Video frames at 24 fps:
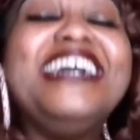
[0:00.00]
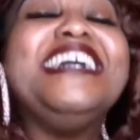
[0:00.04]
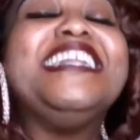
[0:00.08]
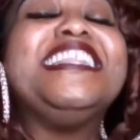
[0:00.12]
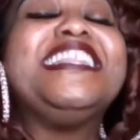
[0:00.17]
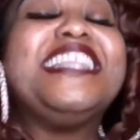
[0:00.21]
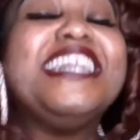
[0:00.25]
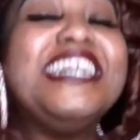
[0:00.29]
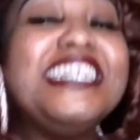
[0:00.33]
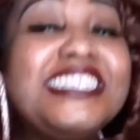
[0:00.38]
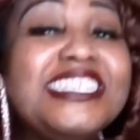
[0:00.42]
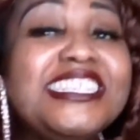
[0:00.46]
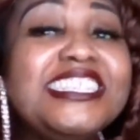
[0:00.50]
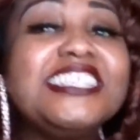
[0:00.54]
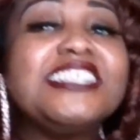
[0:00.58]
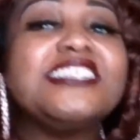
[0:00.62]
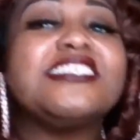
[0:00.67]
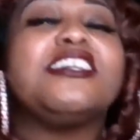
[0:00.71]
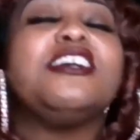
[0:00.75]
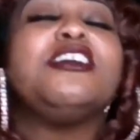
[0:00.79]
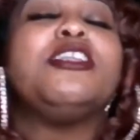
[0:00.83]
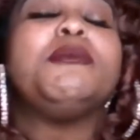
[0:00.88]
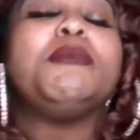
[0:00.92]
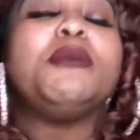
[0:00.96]

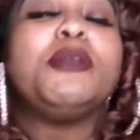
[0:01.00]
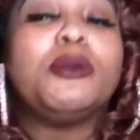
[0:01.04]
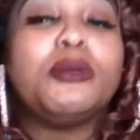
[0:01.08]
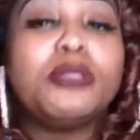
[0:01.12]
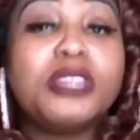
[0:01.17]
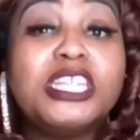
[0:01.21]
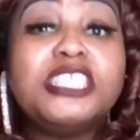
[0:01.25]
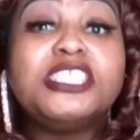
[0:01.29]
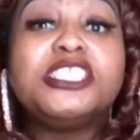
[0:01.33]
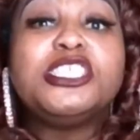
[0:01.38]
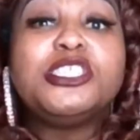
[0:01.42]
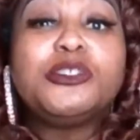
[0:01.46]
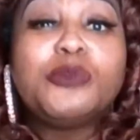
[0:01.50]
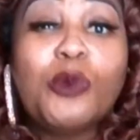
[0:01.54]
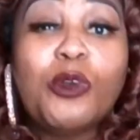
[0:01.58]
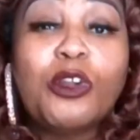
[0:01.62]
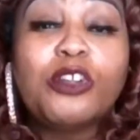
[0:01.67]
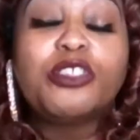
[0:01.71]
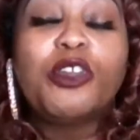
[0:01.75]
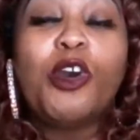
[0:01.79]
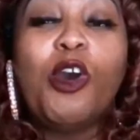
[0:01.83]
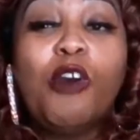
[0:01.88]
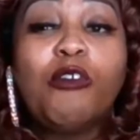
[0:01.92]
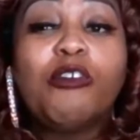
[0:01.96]
This is
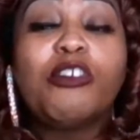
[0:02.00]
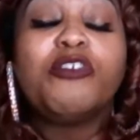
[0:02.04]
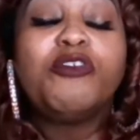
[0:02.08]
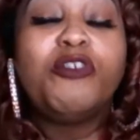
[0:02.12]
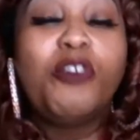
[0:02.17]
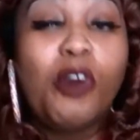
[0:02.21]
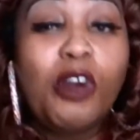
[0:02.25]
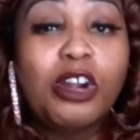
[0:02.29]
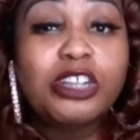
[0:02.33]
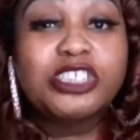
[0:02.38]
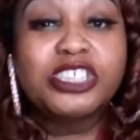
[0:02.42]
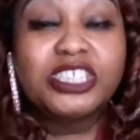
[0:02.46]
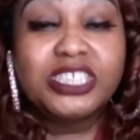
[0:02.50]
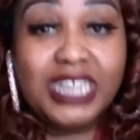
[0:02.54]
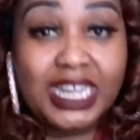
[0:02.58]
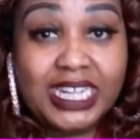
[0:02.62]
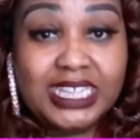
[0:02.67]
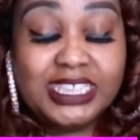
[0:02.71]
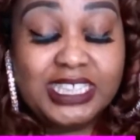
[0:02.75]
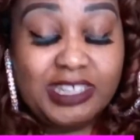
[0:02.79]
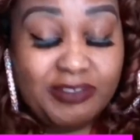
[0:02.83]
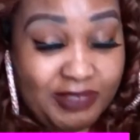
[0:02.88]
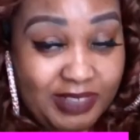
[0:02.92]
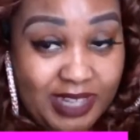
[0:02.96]
worth over
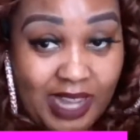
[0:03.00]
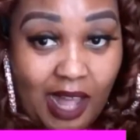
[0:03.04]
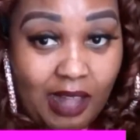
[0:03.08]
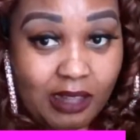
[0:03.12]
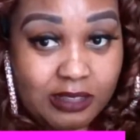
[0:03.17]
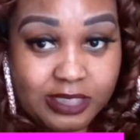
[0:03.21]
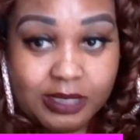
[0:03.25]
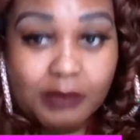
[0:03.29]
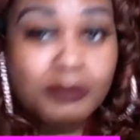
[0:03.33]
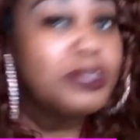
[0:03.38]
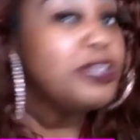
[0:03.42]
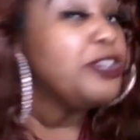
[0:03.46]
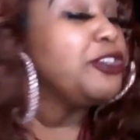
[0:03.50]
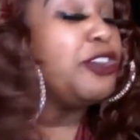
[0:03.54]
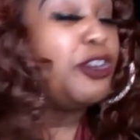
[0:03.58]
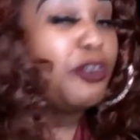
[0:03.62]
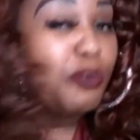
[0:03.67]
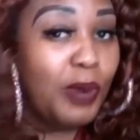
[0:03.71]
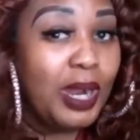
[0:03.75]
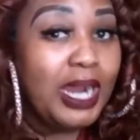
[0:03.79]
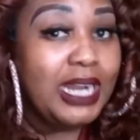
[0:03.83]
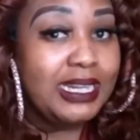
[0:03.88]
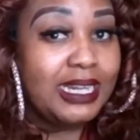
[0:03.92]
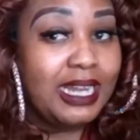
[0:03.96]
$497. I'm letting you know
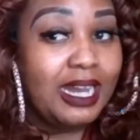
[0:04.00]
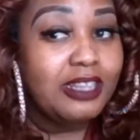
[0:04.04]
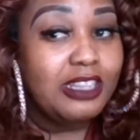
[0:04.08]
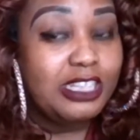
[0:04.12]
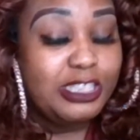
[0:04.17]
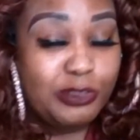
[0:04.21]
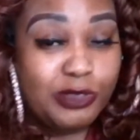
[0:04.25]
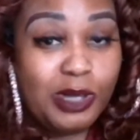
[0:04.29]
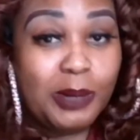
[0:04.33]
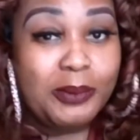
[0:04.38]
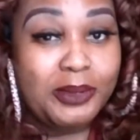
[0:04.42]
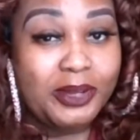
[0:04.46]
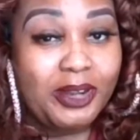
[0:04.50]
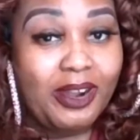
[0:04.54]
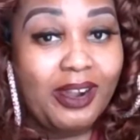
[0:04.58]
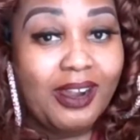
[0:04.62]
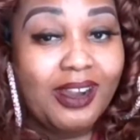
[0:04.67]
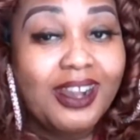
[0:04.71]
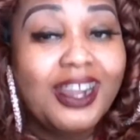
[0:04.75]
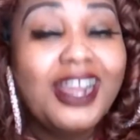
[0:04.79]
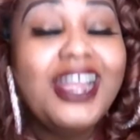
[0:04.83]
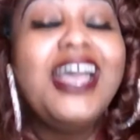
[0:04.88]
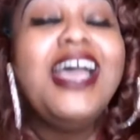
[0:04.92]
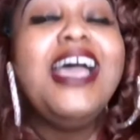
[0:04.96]
right now, this webinar.
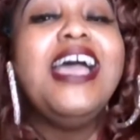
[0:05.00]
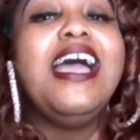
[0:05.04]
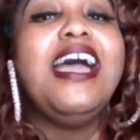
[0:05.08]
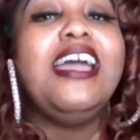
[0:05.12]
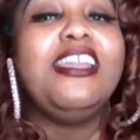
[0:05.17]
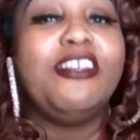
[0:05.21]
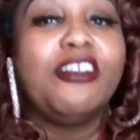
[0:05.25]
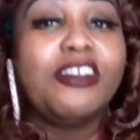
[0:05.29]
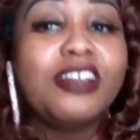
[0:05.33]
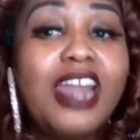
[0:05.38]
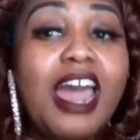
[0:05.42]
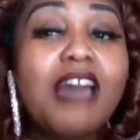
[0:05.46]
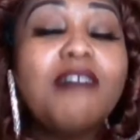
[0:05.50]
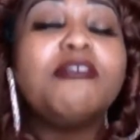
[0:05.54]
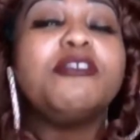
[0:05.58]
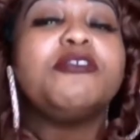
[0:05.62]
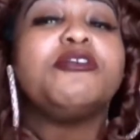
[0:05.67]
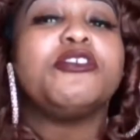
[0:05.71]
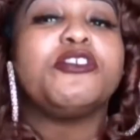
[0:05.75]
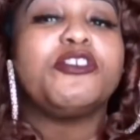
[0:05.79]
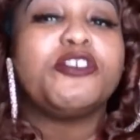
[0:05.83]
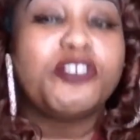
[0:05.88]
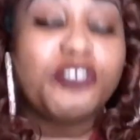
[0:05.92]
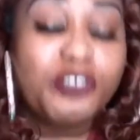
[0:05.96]
And you're going to have it
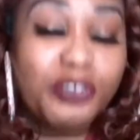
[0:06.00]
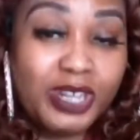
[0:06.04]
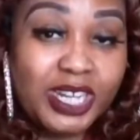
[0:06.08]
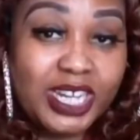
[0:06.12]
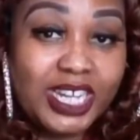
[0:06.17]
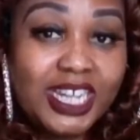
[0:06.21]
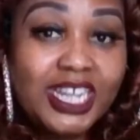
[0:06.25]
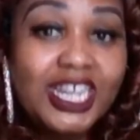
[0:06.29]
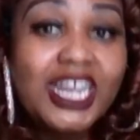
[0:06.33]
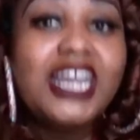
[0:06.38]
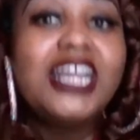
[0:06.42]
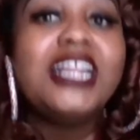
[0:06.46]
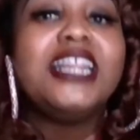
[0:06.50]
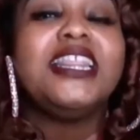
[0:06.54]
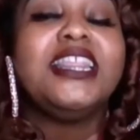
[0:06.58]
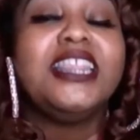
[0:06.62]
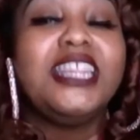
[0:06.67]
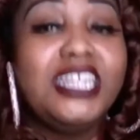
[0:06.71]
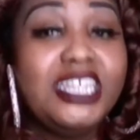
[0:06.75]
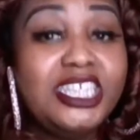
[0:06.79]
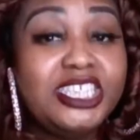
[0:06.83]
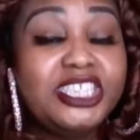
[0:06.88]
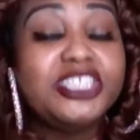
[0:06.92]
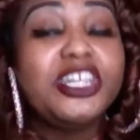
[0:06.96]
for free
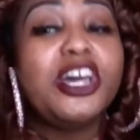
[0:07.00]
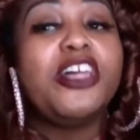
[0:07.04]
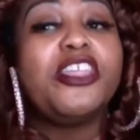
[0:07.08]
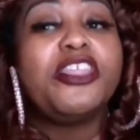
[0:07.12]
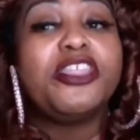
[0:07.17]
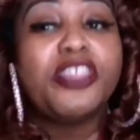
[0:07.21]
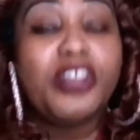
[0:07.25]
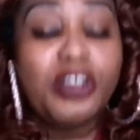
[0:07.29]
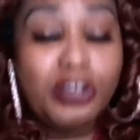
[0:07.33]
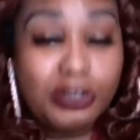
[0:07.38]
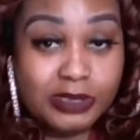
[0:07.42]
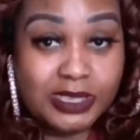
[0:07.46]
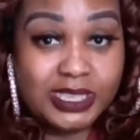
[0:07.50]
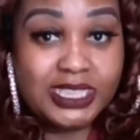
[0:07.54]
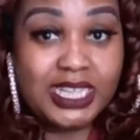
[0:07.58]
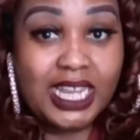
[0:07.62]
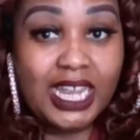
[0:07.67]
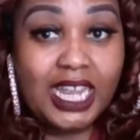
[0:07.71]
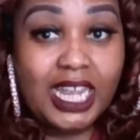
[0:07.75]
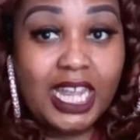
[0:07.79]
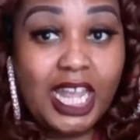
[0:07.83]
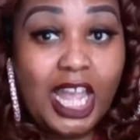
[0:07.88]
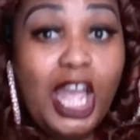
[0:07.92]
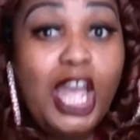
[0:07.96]
this
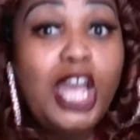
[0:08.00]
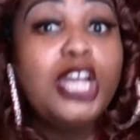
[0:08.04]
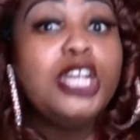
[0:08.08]
Thursday.